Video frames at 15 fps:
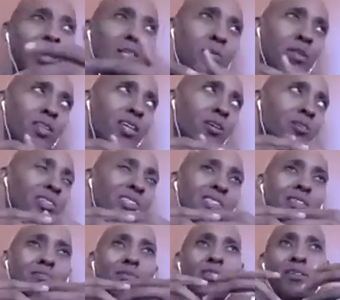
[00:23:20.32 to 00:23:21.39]
but they're just
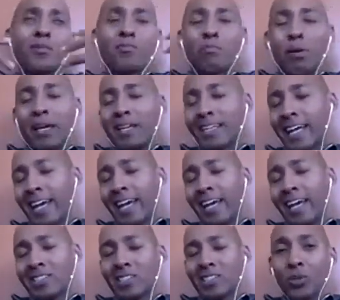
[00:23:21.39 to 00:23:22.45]
a pain in the
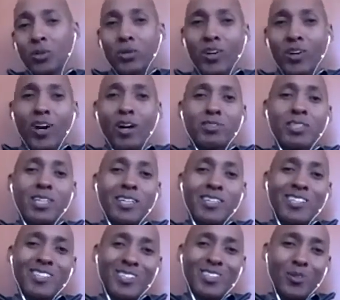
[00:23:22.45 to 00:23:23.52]
ass to deal with off stage.
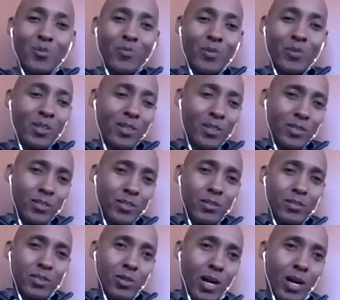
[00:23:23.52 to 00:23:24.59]
So
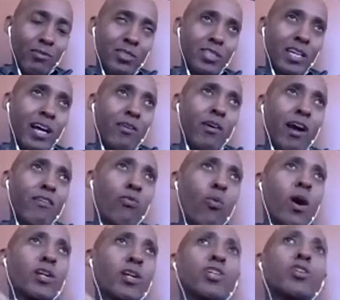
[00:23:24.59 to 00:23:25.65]
obviously I've
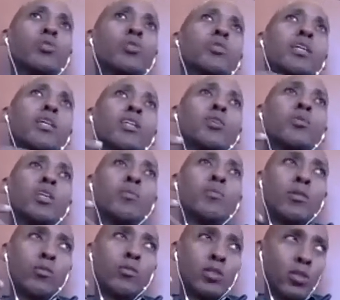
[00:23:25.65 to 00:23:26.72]
watched you, and like you keep
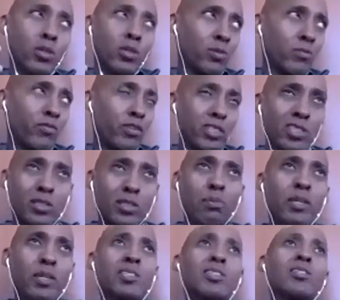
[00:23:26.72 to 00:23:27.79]
getting return visits to
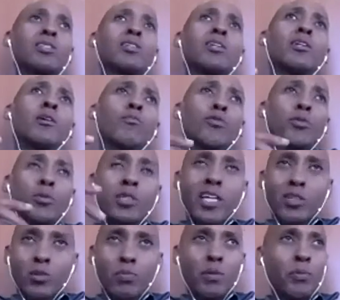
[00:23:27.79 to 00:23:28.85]
places. You engage
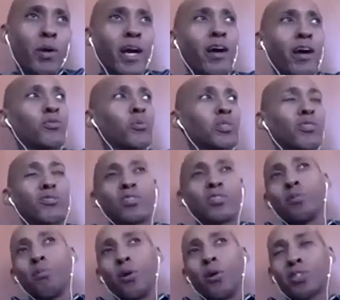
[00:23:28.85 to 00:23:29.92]
with people afterwards. I've seen you
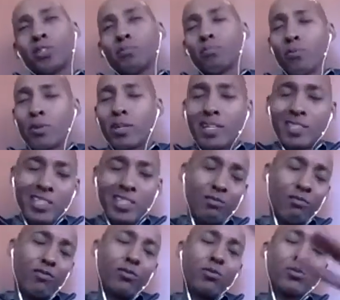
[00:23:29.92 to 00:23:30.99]
marching in parades, eating
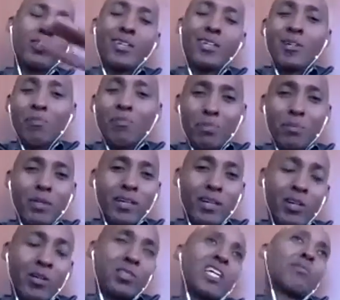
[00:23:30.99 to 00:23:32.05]
food. People are like,
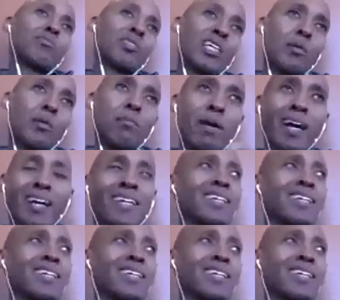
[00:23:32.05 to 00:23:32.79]
oh, James is coming back.